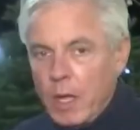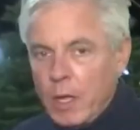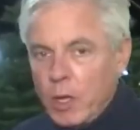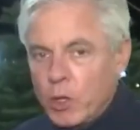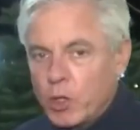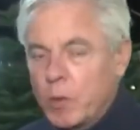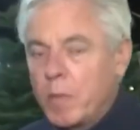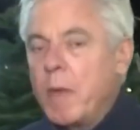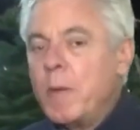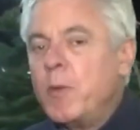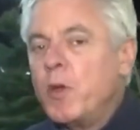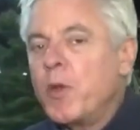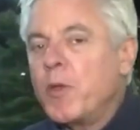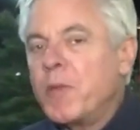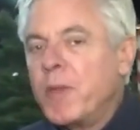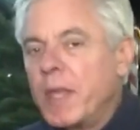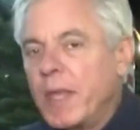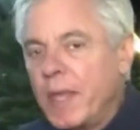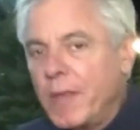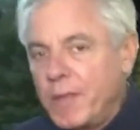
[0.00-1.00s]
so maybe you're
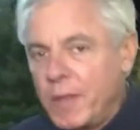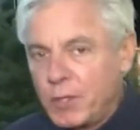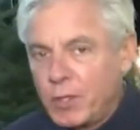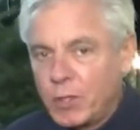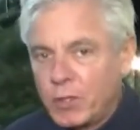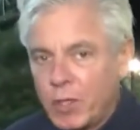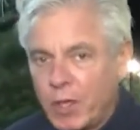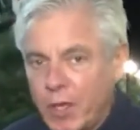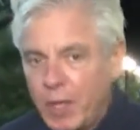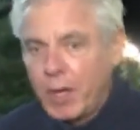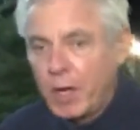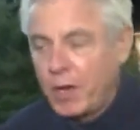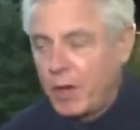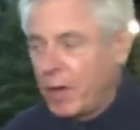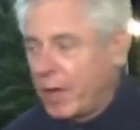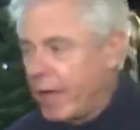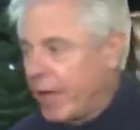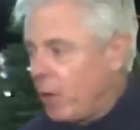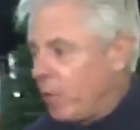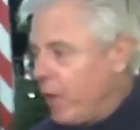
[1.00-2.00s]
thinking this is the year you
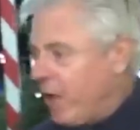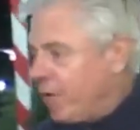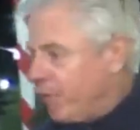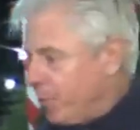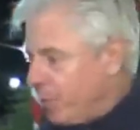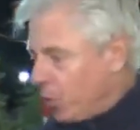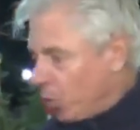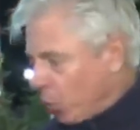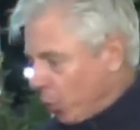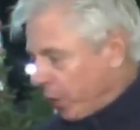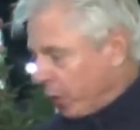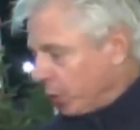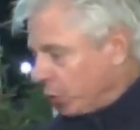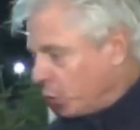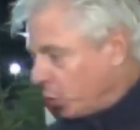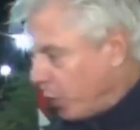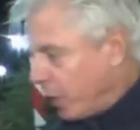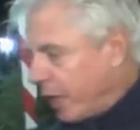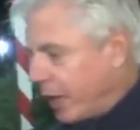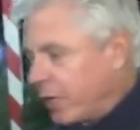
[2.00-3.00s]
get away from the real
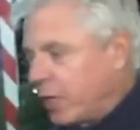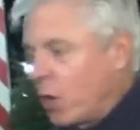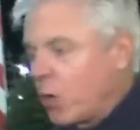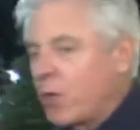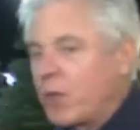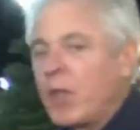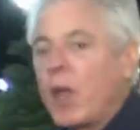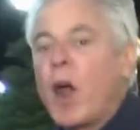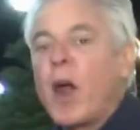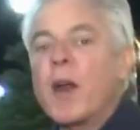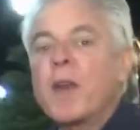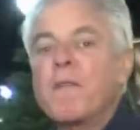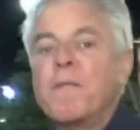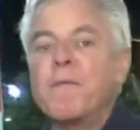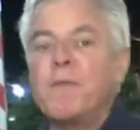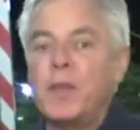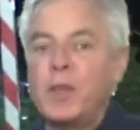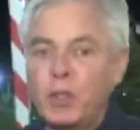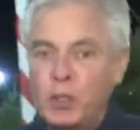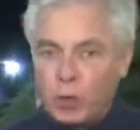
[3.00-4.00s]
tree and go to the
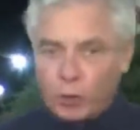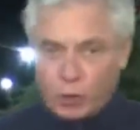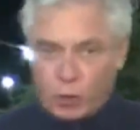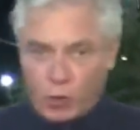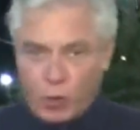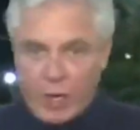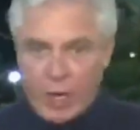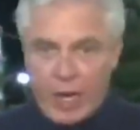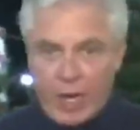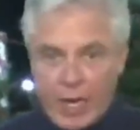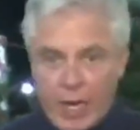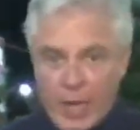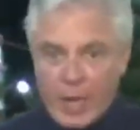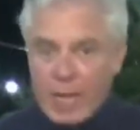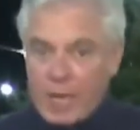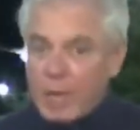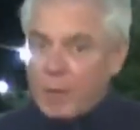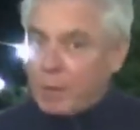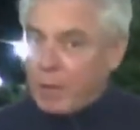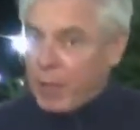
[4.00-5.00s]
artificial tree.
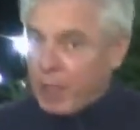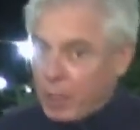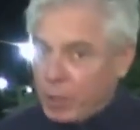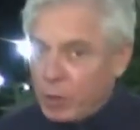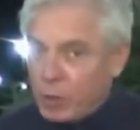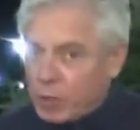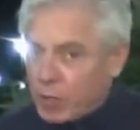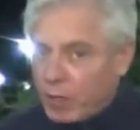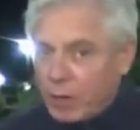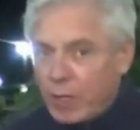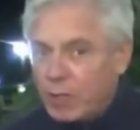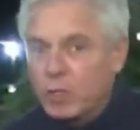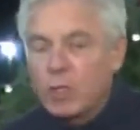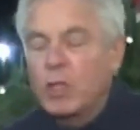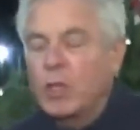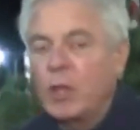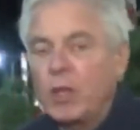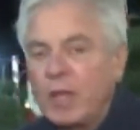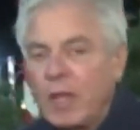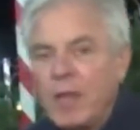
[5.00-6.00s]
But the news there isn't
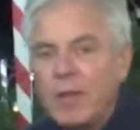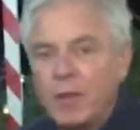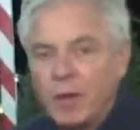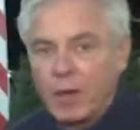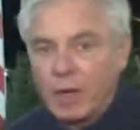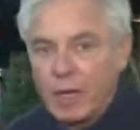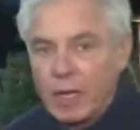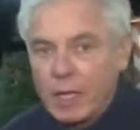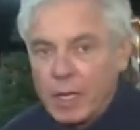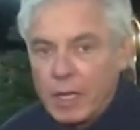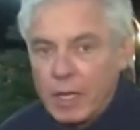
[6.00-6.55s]
good either.